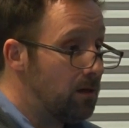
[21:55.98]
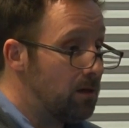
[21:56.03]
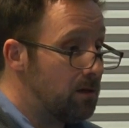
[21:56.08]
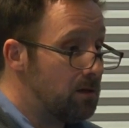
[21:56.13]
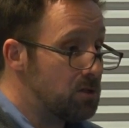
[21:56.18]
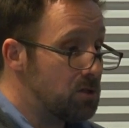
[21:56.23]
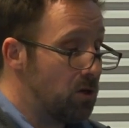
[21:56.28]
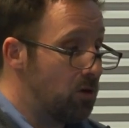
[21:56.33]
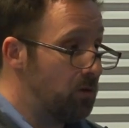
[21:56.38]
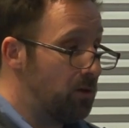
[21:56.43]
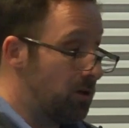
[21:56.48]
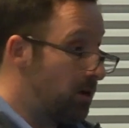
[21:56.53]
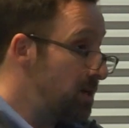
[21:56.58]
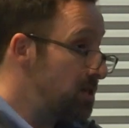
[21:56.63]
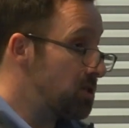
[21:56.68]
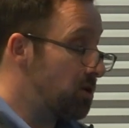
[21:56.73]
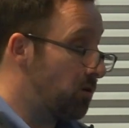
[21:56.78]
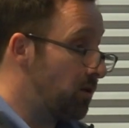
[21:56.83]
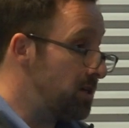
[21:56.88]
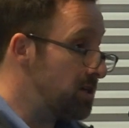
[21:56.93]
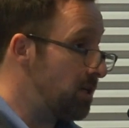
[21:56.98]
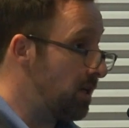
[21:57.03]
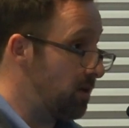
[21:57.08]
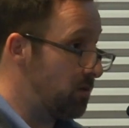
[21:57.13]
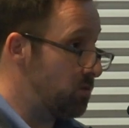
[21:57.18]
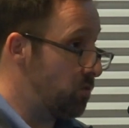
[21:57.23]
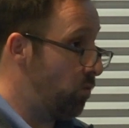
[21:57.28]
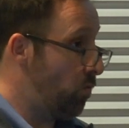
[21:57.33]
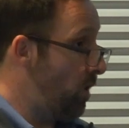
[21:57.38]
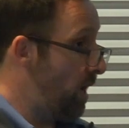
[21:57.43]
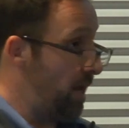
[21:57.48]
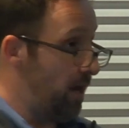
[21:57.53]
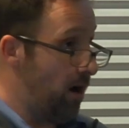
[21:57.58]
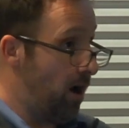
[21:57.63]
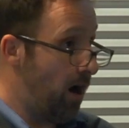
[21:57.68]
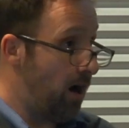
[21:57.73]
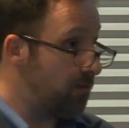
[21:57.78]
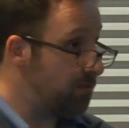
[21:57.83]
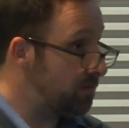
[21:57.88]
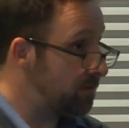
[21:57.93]
so their historicity was way
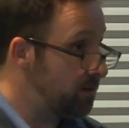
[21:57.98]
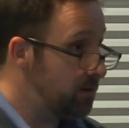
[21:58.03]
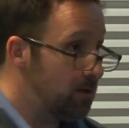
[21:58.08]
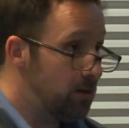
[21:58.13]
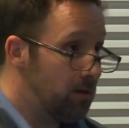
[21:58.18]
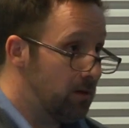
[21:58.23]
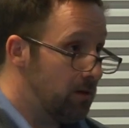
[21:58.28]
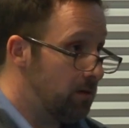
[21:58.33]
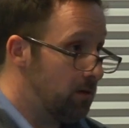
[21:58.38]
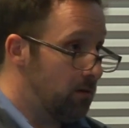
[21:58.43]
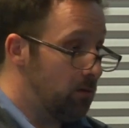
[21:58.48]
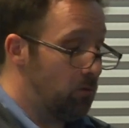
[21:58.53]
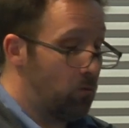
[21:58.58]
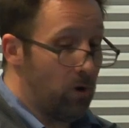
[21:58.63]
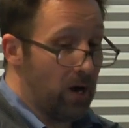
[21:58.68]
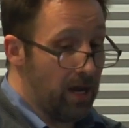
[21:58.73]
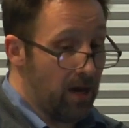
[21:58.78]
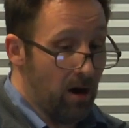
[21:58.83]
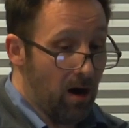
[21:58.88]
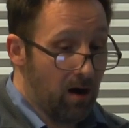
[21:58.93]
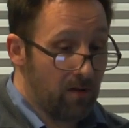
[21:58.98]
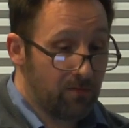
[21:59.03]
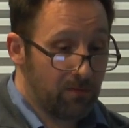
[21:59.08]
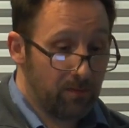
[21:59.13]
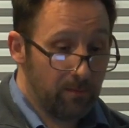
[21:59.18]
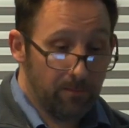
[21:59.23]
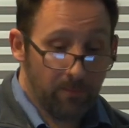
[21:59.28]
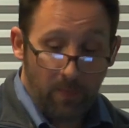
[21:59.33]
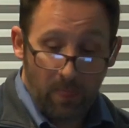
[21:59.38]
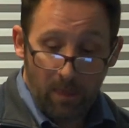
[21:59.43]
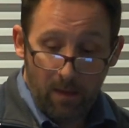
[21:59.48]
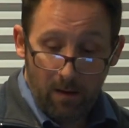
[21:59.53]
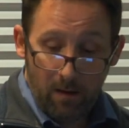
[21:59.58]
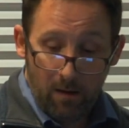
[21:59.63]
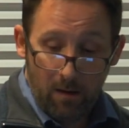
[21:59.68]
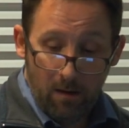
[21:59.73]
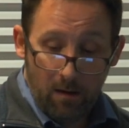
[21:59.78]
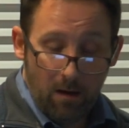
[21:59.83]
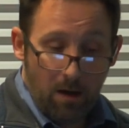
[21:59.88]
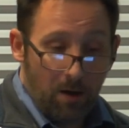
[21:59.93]
off, way off.
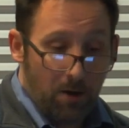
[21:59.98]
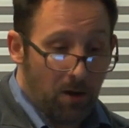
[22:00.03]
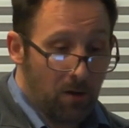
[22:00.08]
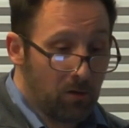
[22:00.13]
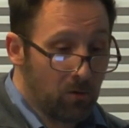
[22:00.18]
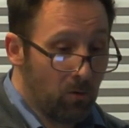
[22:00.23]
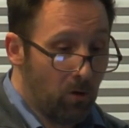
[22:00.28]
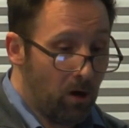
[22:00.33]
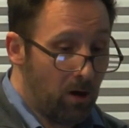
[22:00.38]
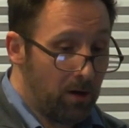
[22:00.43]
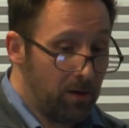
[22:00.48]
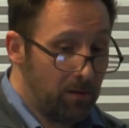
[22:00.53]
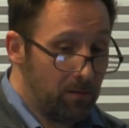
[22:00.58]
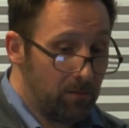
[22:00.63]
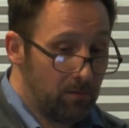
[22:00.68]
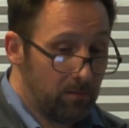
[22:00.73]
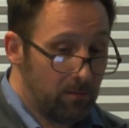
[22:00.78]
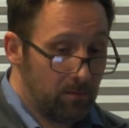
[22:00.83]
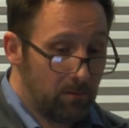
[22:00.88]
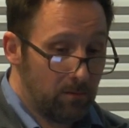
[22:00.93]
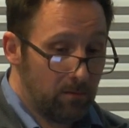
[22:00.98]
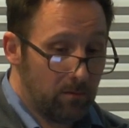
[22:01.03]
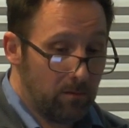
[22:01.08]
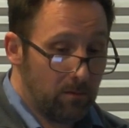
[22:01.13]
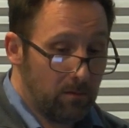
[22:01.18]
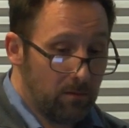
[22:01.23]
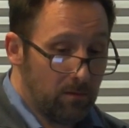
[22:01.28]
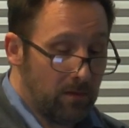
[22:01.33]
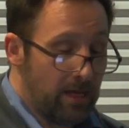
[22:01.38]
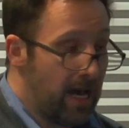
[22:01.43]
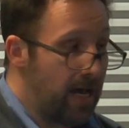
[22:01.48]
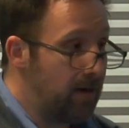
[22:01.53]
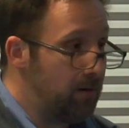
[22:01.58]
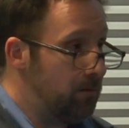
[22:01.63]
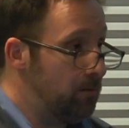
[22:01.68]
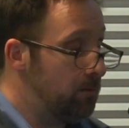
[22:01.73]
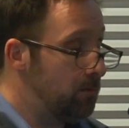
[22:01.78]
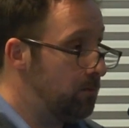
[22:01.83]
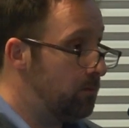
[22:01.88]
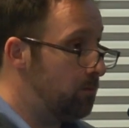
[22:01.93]
Another one
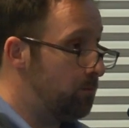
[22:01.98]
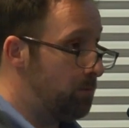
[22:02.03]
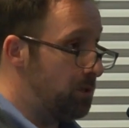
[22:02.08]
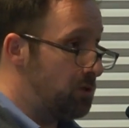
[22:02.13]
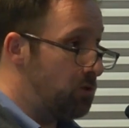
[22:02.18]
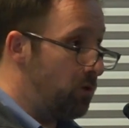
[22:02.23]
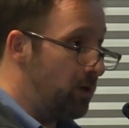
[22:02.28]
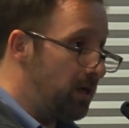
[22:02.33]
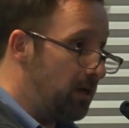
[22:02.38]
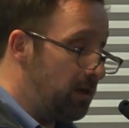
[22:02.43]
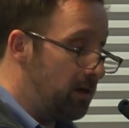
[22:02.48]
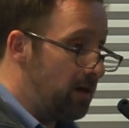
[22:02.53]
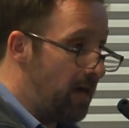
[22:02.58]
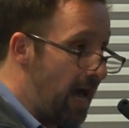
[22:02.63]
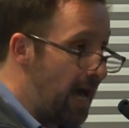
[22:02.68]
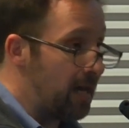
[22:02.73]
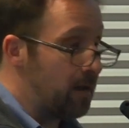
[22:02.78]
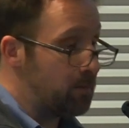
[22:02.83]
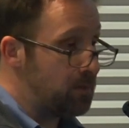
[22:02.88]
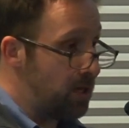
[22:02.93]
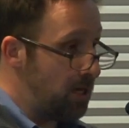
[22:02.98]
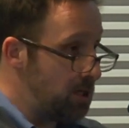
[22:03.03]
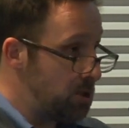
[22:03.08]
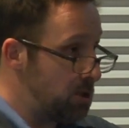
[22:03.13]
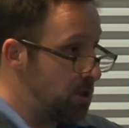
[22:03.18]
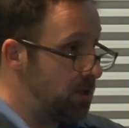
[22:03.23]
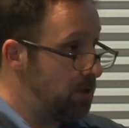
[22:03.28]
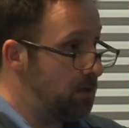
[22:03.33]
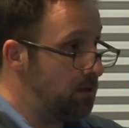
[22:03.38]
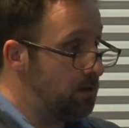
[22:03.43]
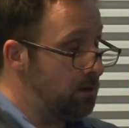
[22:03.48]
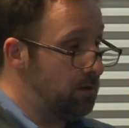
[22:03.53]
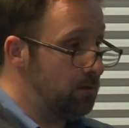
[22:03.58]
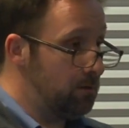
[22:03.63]
that, between adaptation